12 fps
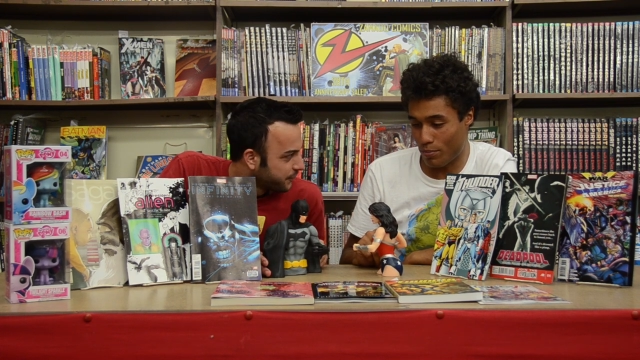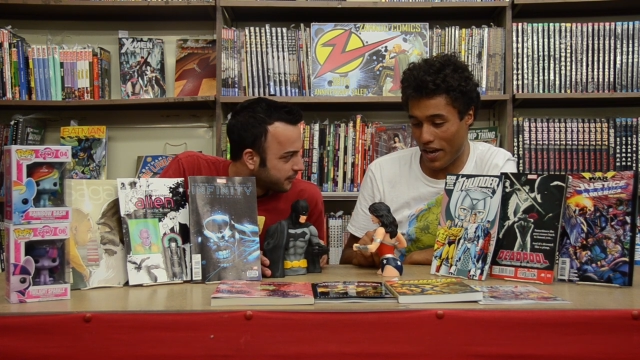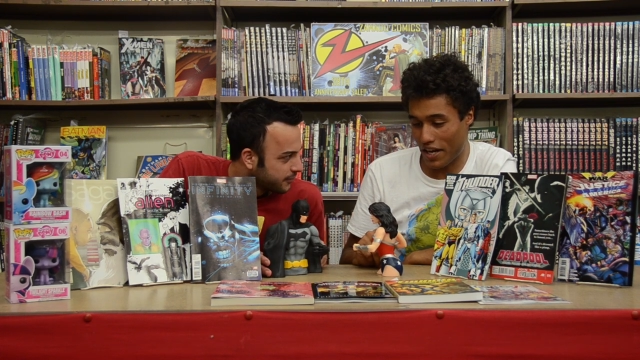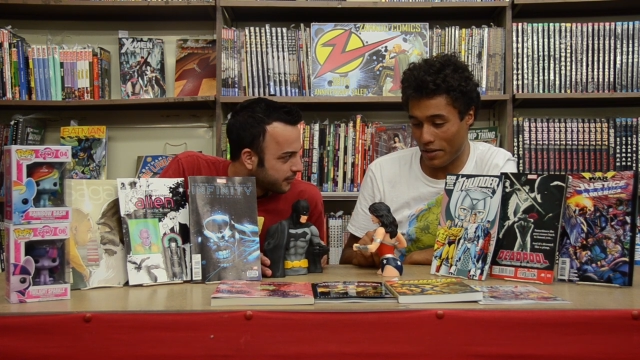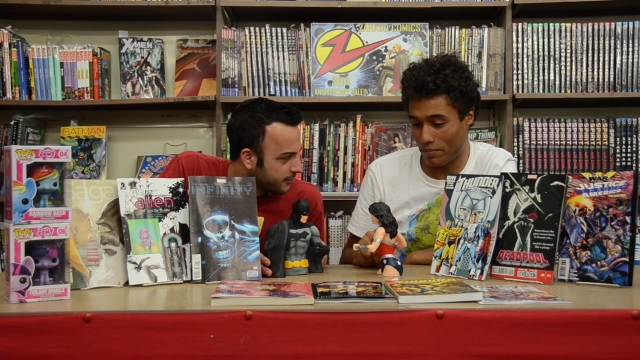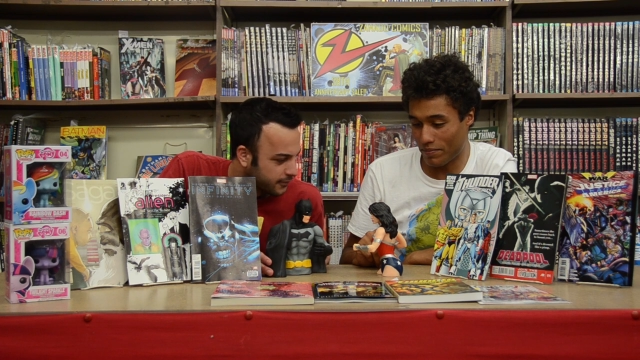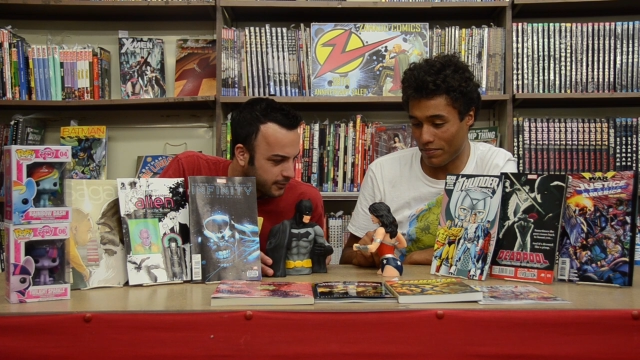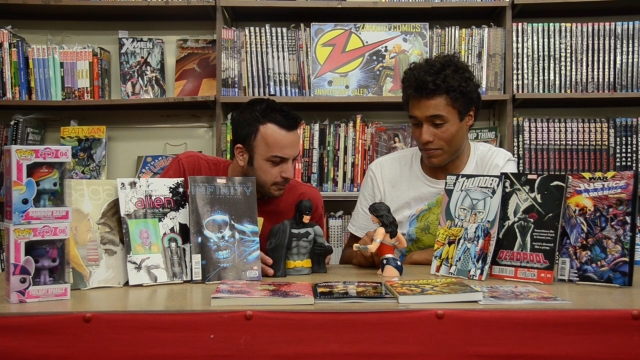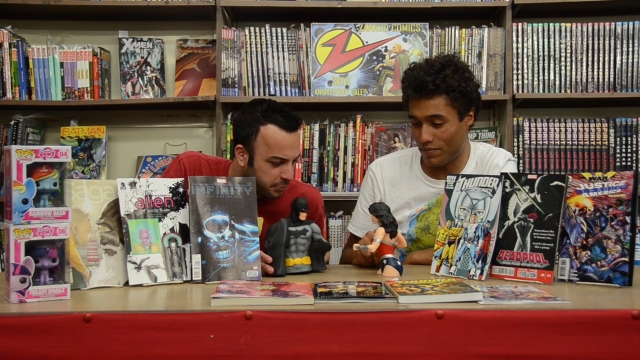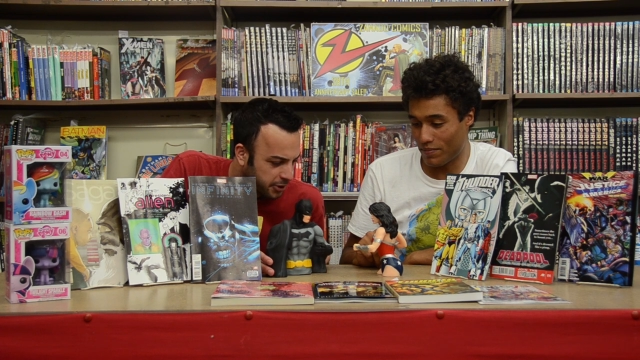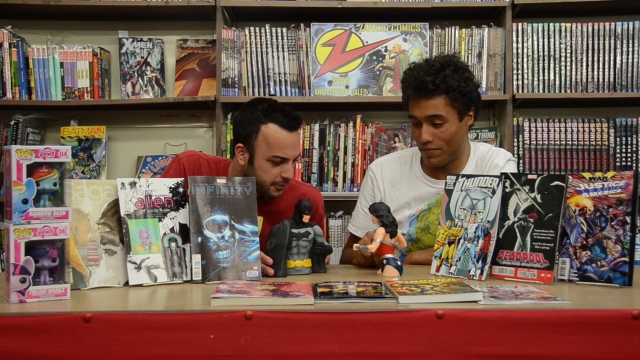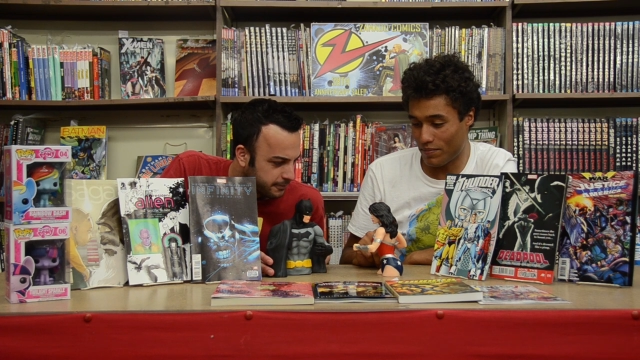Speaker 1: of the penny.
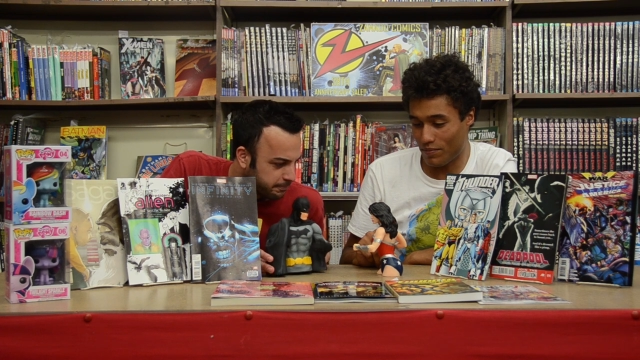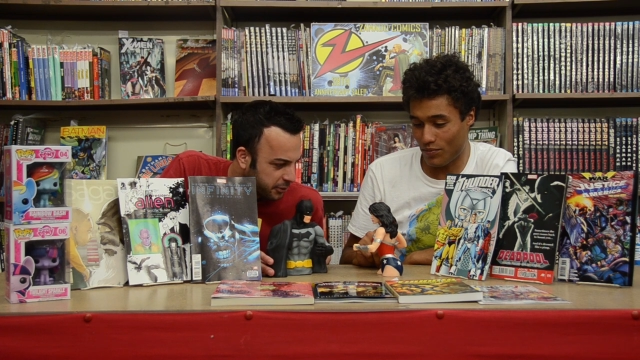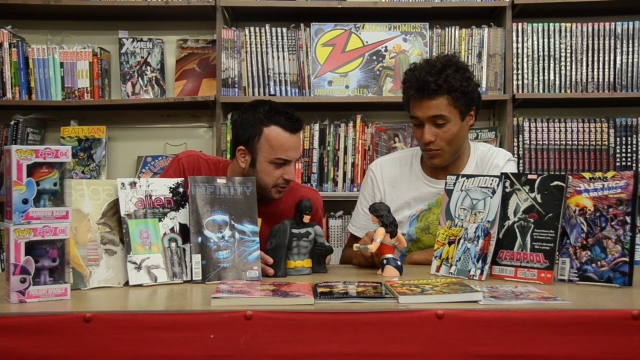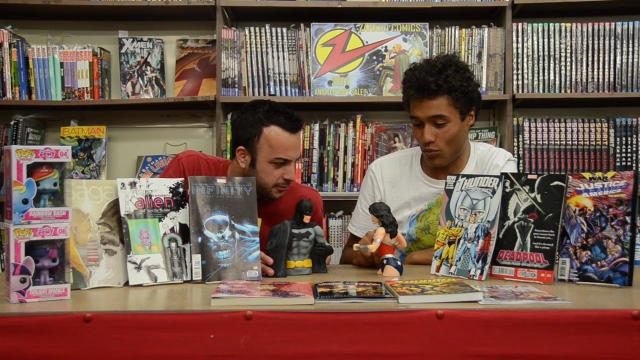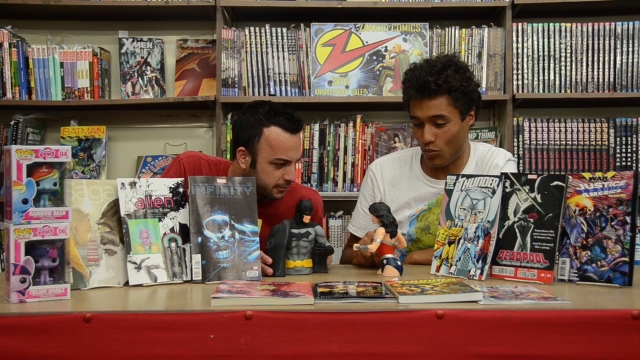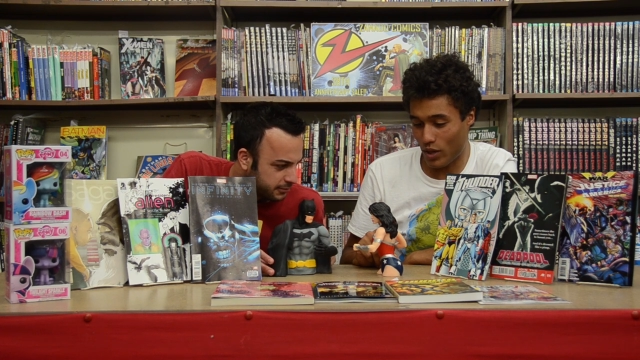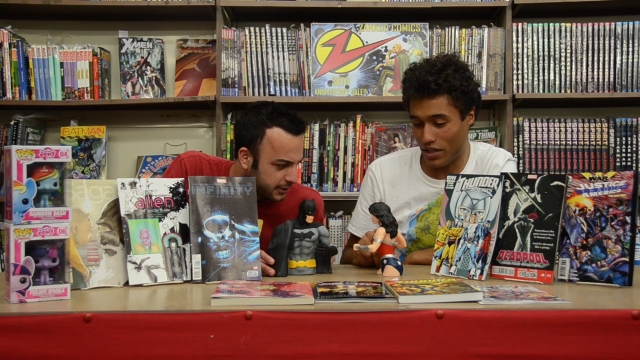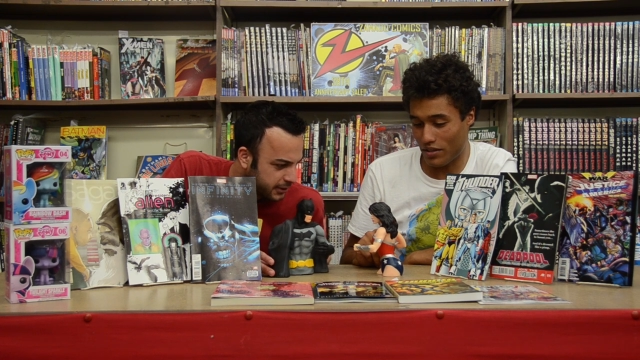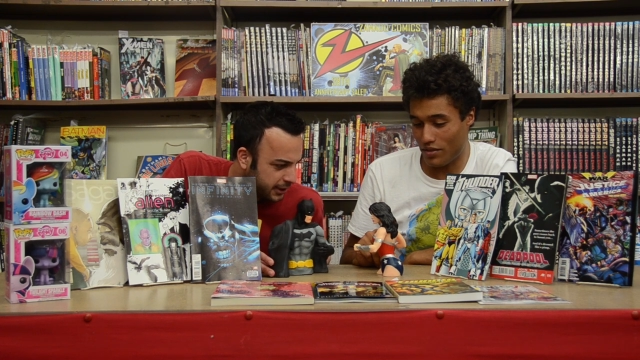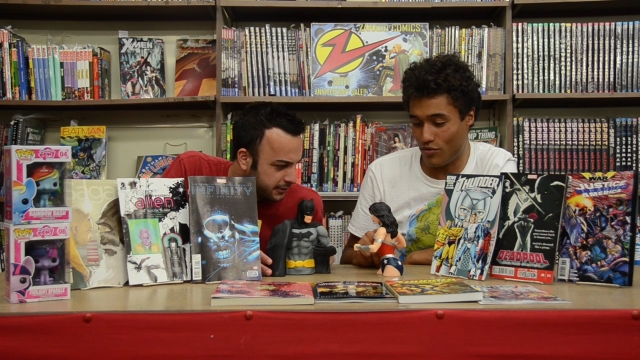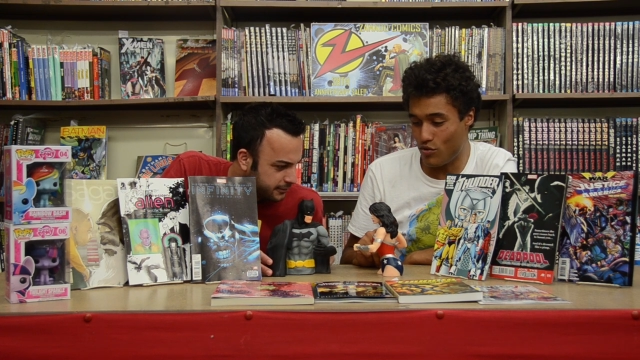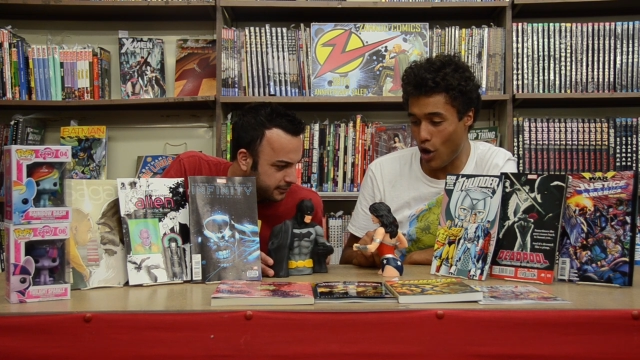But, but... We,
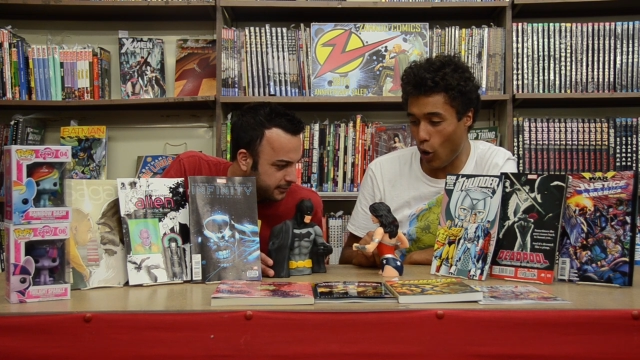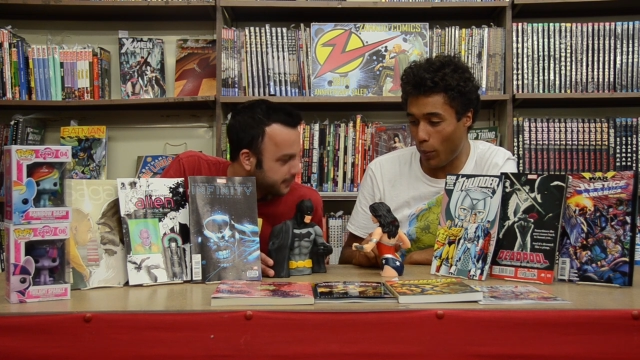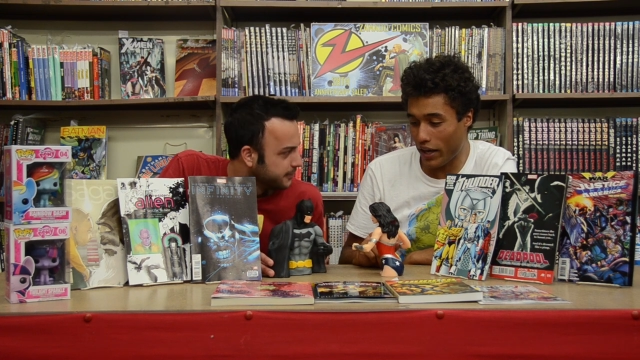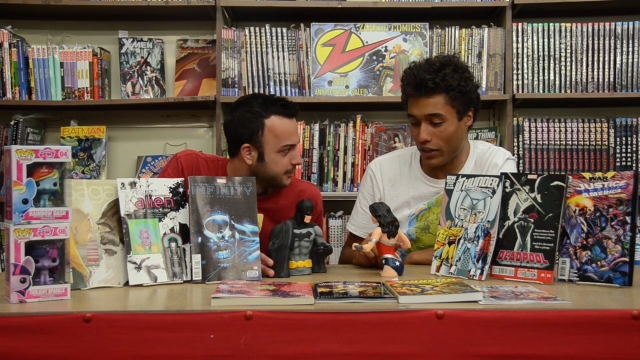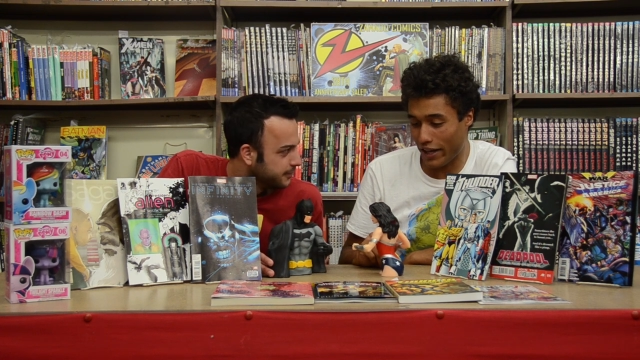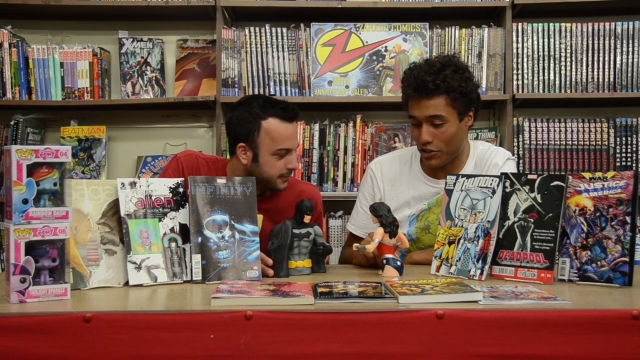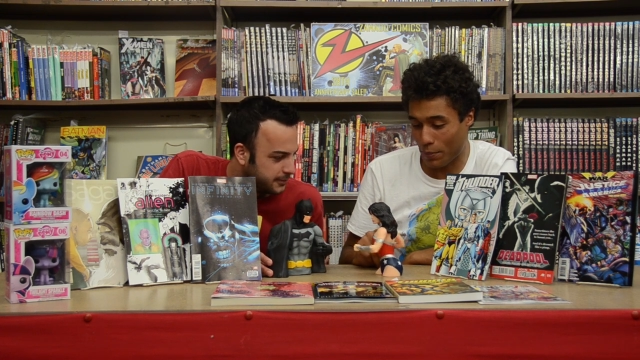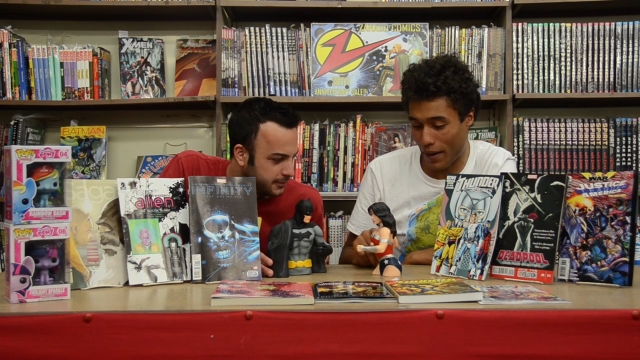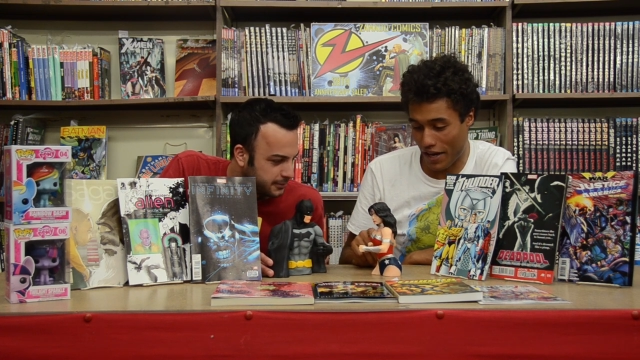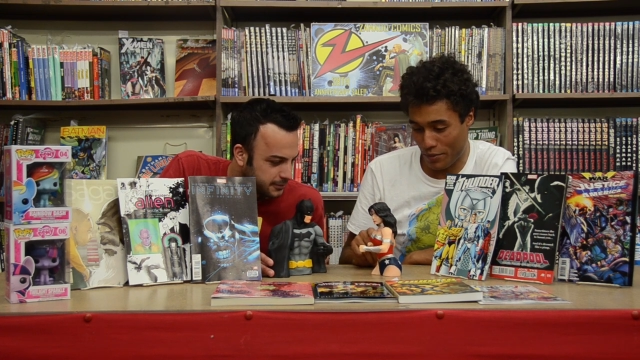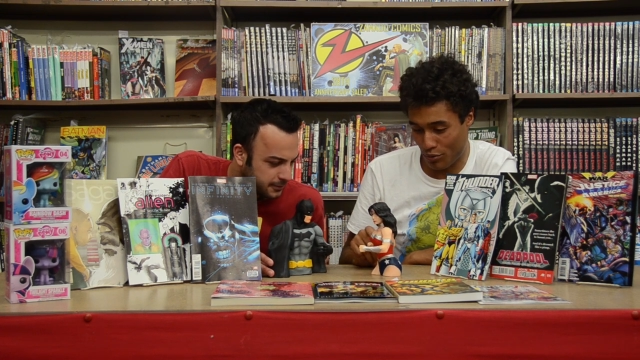it, nobody likes the penny,